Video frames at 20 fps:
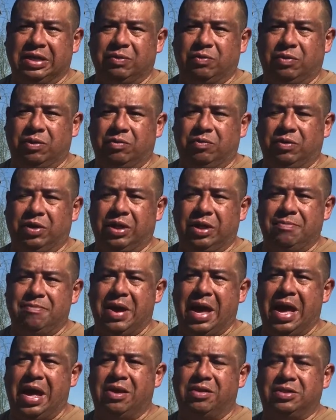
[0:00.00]
What really
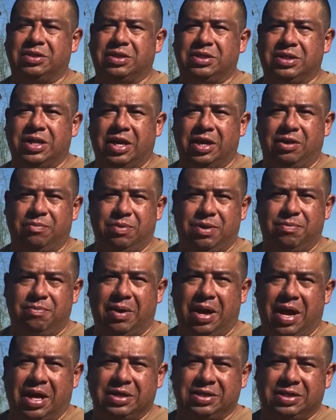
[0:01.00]
matters is that you're being
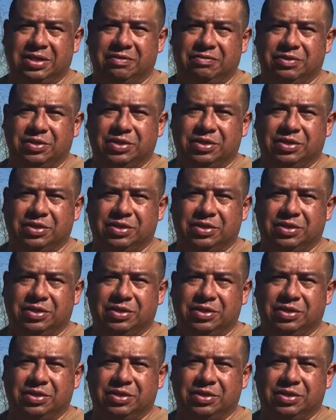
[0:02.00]
positive to